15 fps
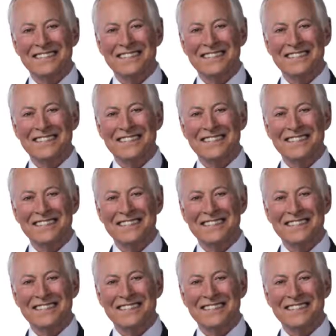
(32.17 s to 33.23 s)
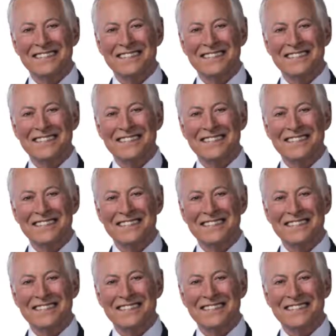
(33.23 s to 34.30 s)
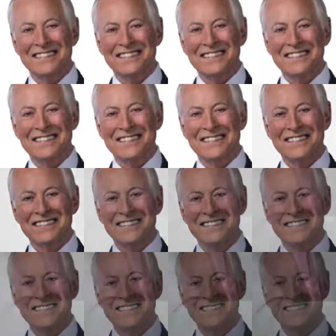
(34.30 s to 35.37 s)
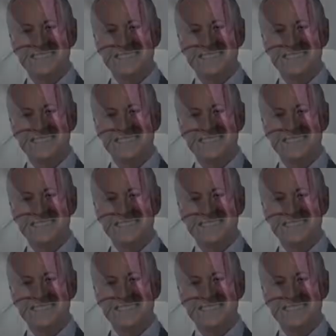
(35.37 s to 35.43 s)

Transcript: The person shown says nothing.